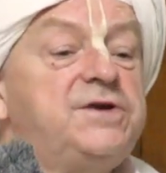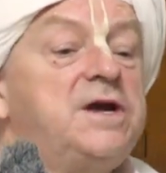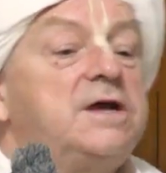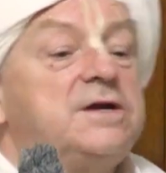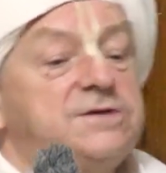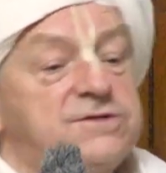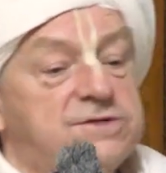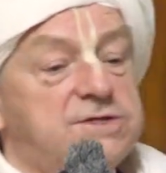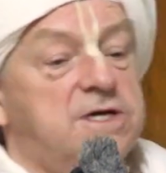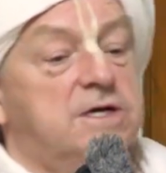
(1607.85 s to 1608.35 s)

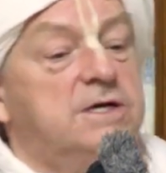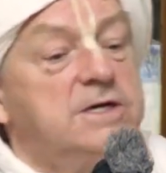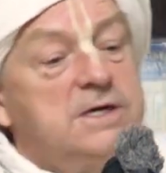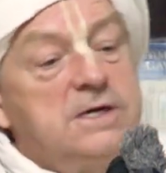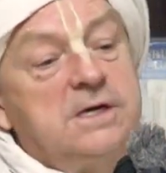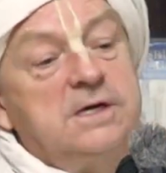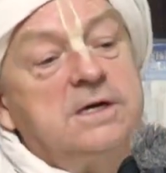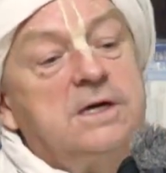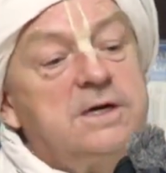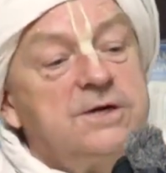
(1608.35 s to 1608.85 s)
touch,
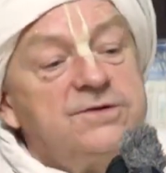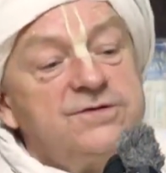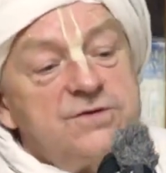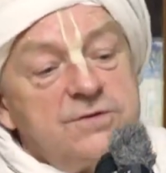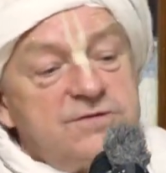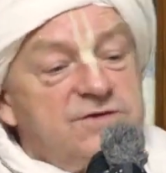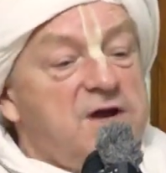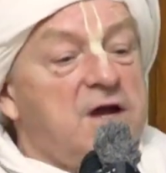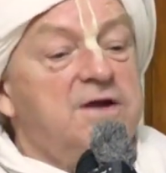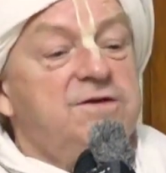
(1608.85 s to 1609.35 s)
because
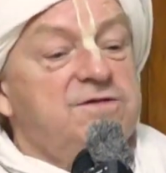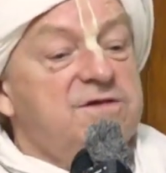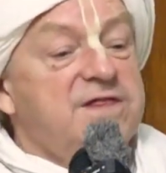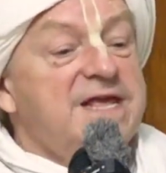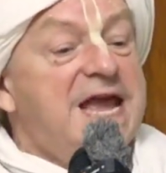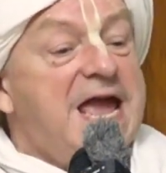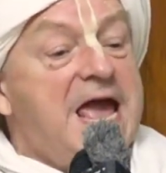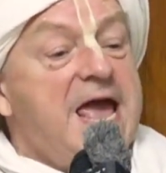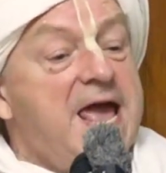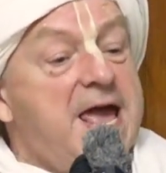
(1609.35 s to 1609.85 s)
you touch
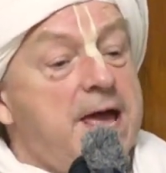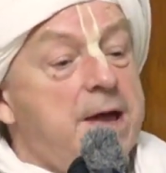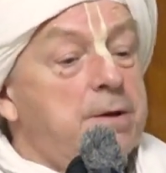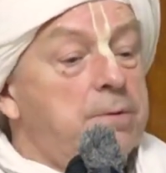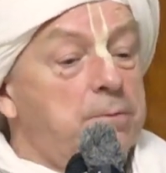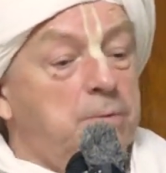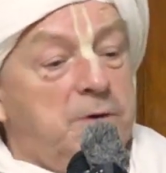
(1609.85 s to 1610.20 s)
the air.